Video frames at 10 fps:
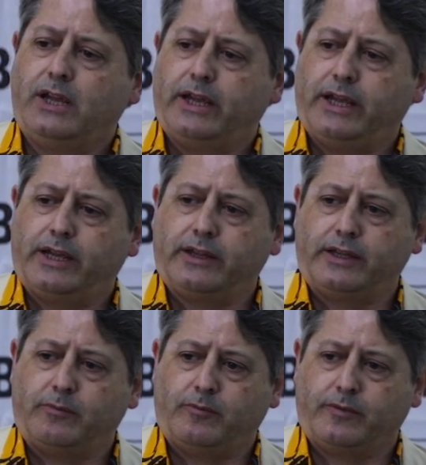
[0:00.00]

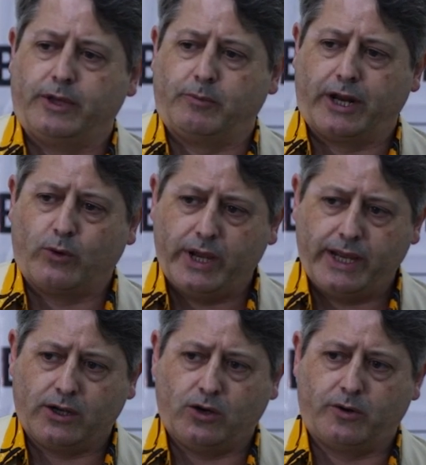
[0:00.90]
The
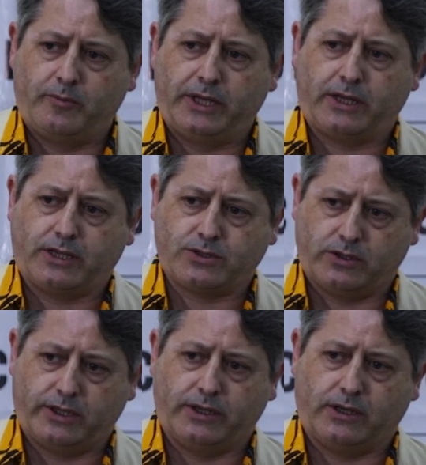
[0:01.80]
Paraguayan government has
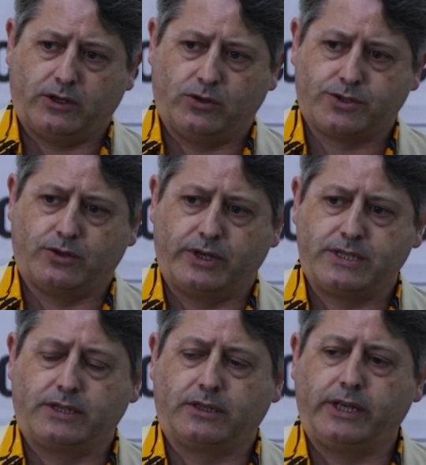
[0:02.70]
also
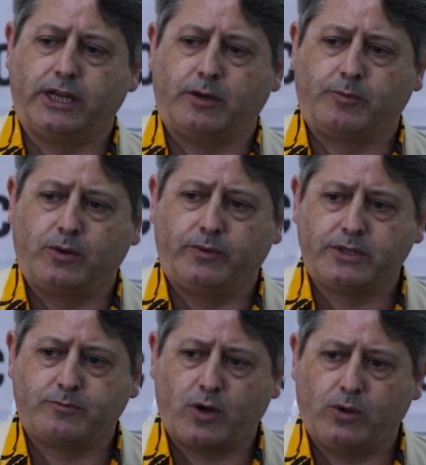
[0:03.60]
recently approved
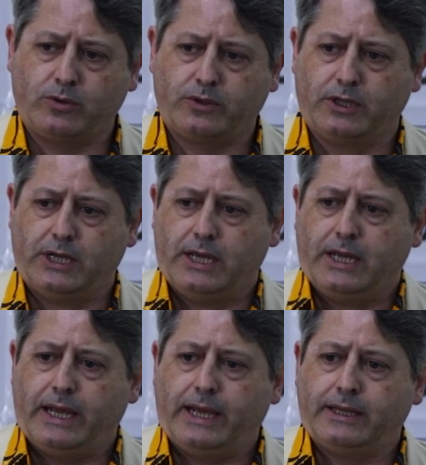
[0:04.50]
this product.
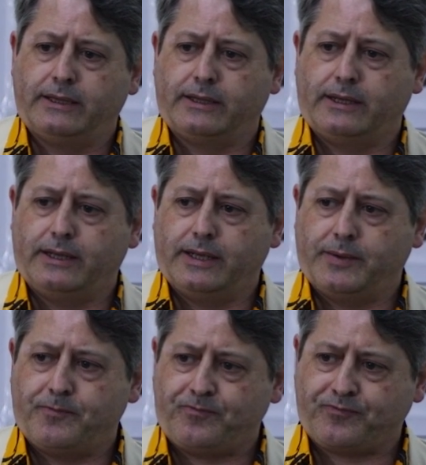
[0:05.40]

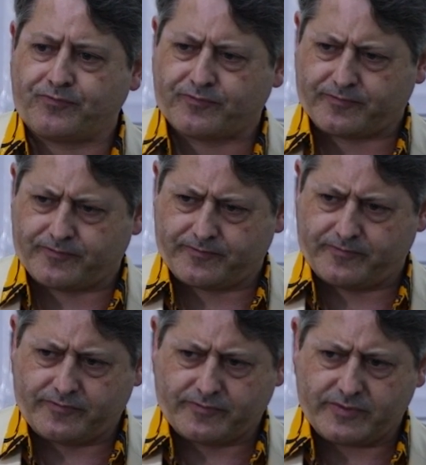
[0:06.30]
And
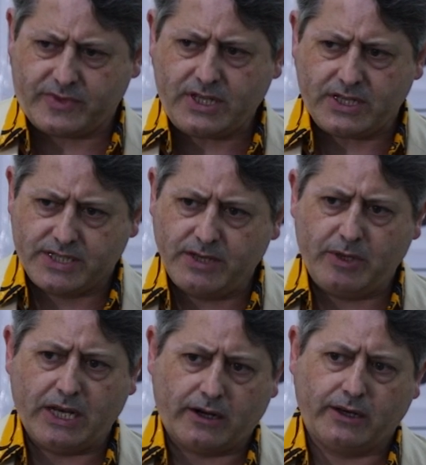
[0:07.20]

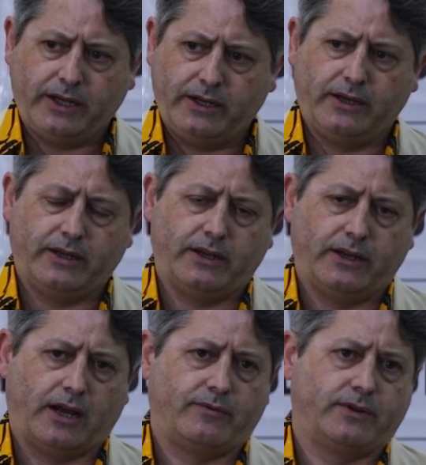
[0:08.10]

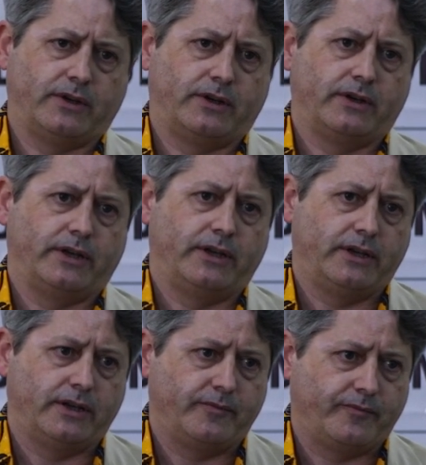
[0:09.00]
similarly, after
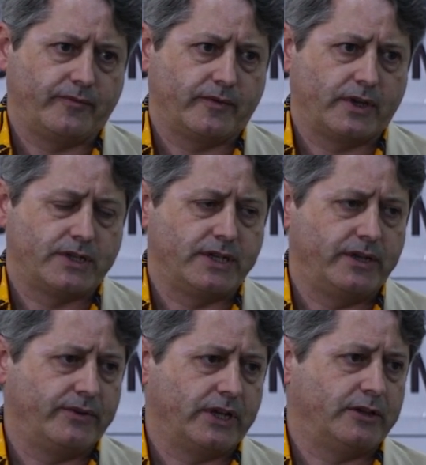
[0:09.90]
a
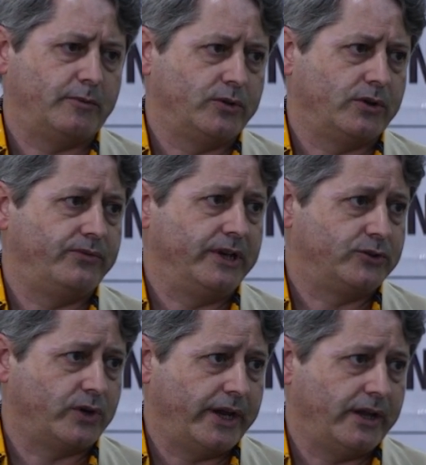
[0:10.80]
significant amount of field
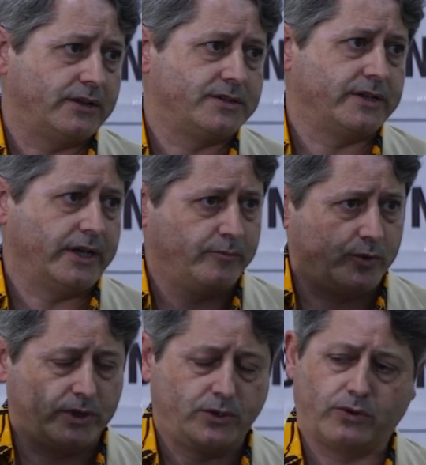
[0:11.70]
trials and
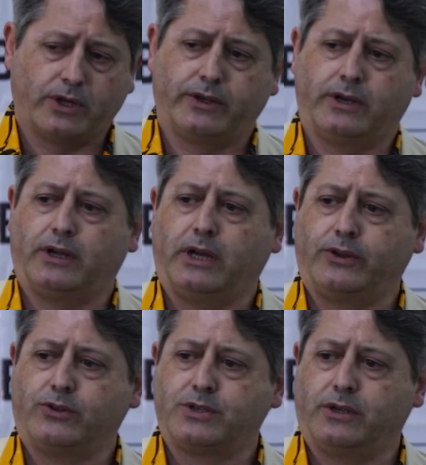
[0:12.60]
putting together a
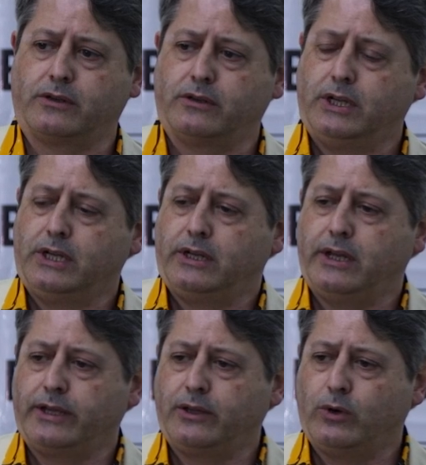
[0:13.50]
dossier
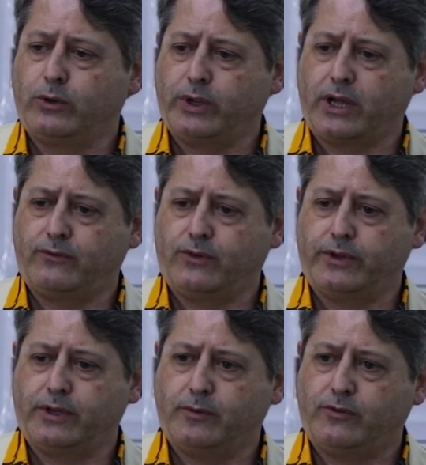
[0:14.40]
like the one we have for
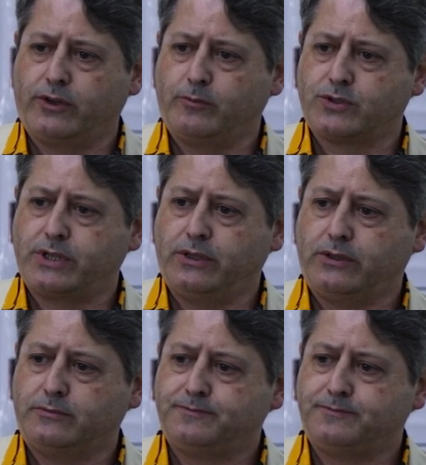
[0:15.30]
the mosquito.